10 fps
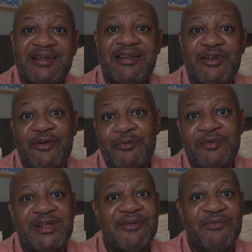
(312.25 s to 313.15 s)
you know,
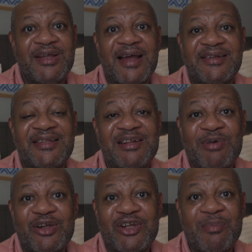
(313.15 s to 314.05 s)
if you guys are thinking
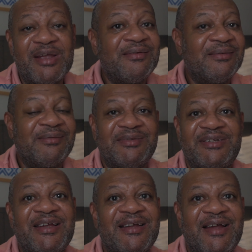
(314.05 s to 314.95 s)
about coming,
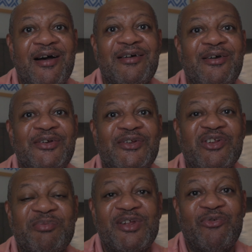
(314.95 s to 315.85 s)
yeah, Hong Kong has always
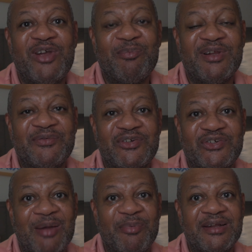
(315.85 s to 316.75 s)
been a great place for
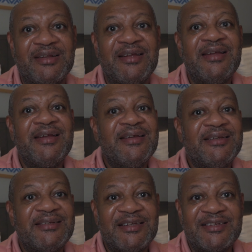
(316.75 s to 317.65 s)
shopping.
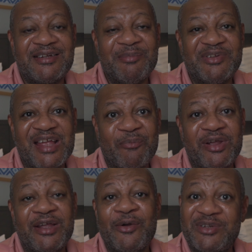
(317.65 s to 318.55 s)
Still sitting the same
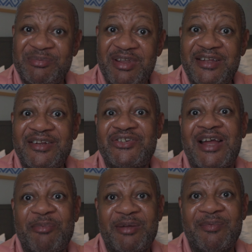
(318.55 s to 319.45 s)
way. Oh, speaking of
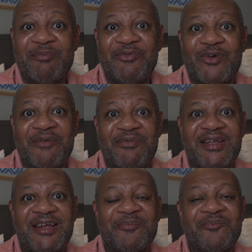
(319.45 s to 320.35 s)
shopping, before I
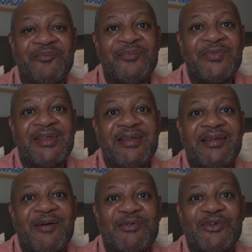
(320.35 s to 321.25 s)
forget,
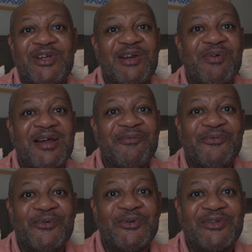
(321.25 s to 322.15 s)
I was looking around
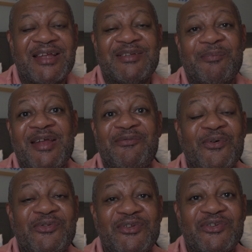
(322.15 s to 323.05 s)
for like some
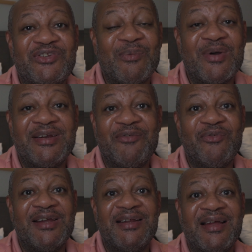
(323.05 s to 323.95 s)
headphones and so on, and
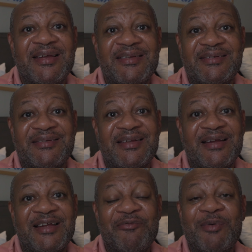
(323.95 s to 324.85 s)
realized
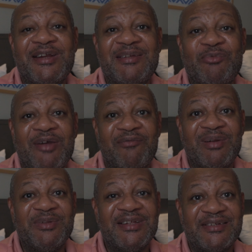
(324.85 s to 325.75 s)
uh, everybody seemed to have
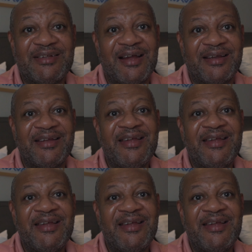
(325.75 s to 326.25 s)
limited stock.